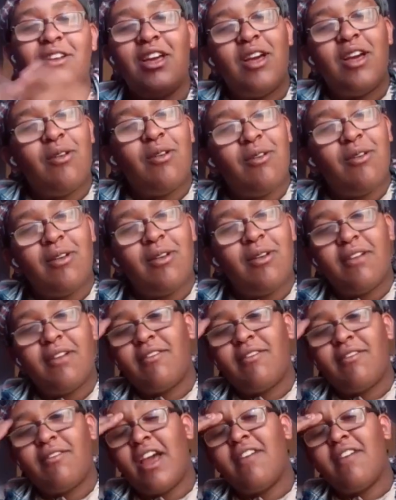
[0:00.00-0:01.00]
Whatever,
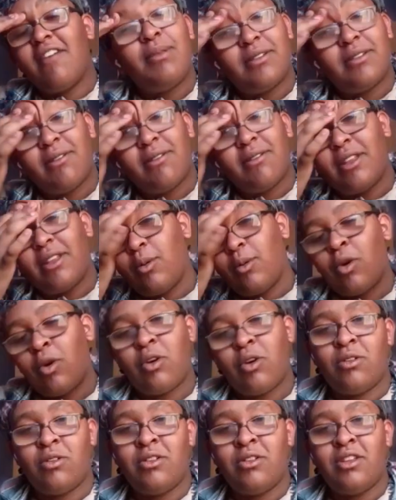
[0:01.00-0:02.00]
every place around the
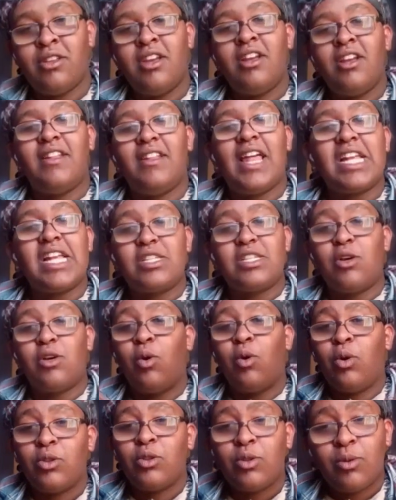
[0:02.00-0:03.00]
world that's going
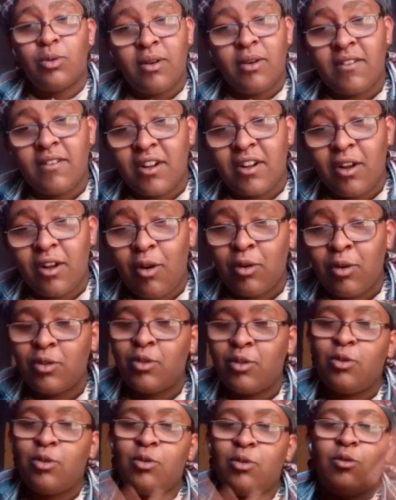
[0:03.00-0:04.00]
through whatever they're going
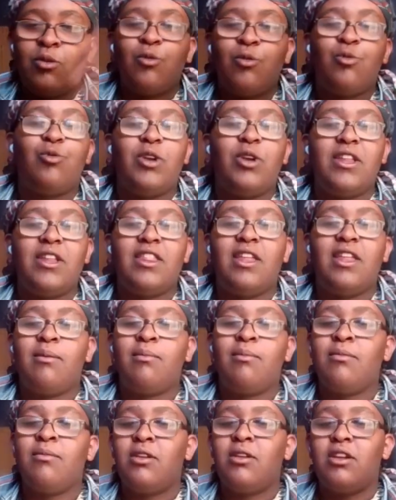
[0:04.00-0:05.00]
through, free them.
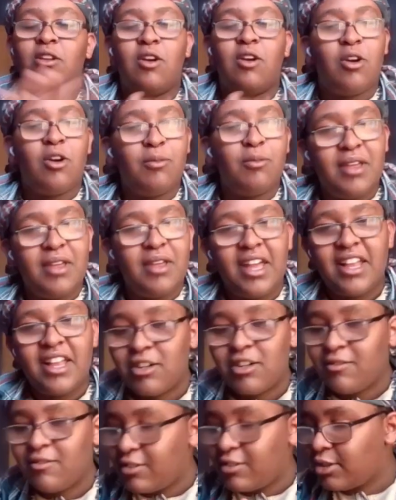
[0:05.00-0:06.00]
You know, hope they get their
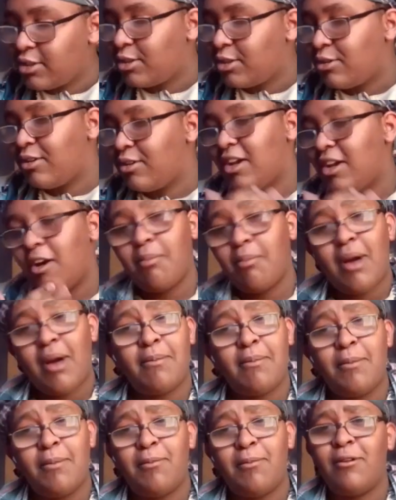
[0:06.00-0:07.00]
victory. Hope my
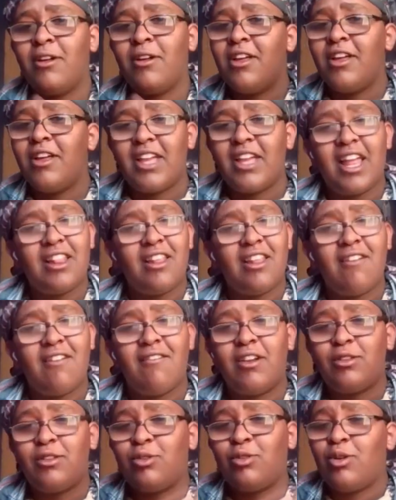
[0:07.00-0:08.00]
people get their
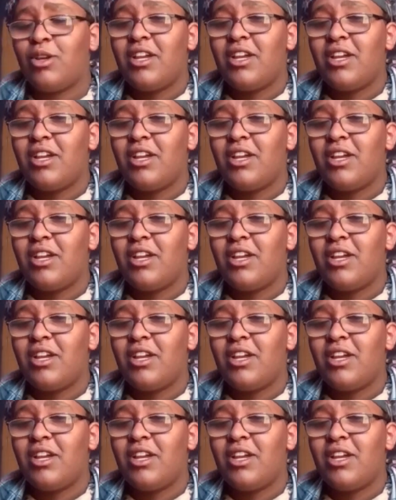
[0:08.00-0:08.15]
victory.